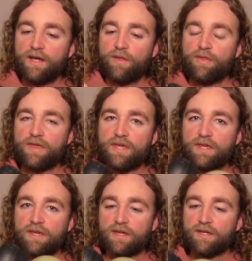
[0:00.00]

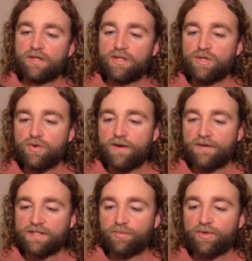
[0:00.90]
the
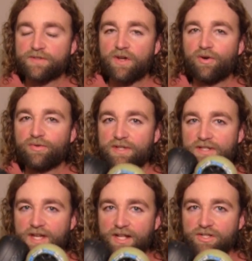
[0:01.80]
UFS bolts only
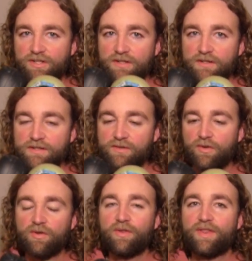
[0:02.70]
attaching to the
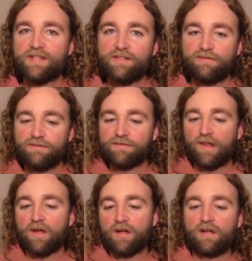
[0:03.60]
sole. That's a
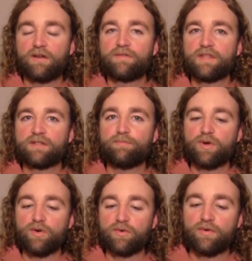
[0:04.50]
flaw of this
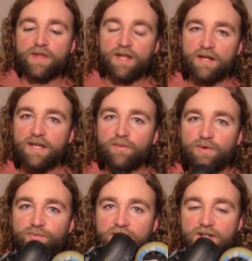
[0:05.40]
boot, that it
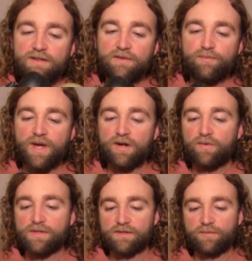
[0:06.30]
would be an even better
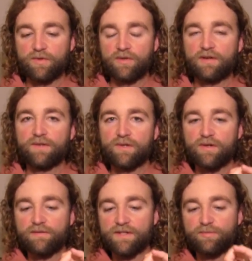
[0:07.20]
Wizard boot if the
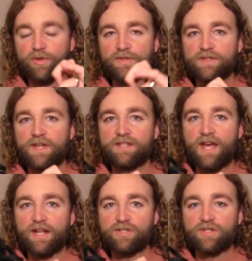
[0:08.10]
UFS bolts
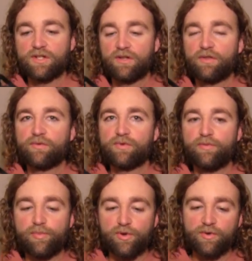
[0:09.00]
attached through the
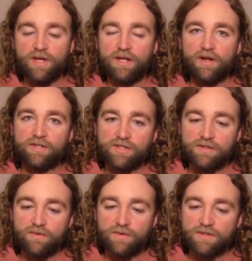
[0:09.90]
boot and not
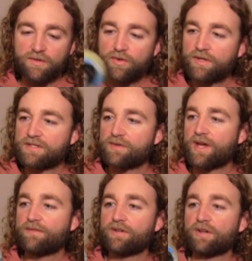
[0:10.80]
just through the sole, because you
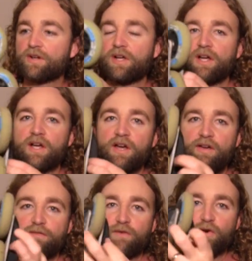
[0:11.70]
have your
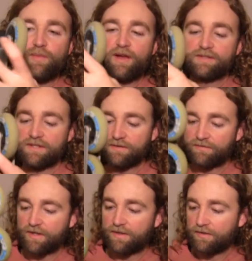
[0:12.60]
4 mounts in the
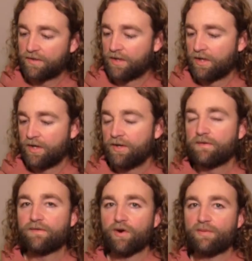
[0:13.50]
front,
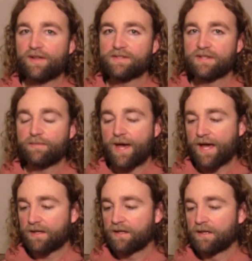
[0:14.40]
4 mounts in the
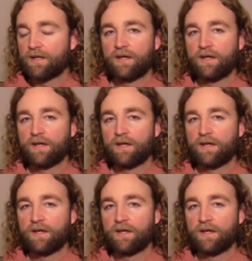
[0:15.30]
back,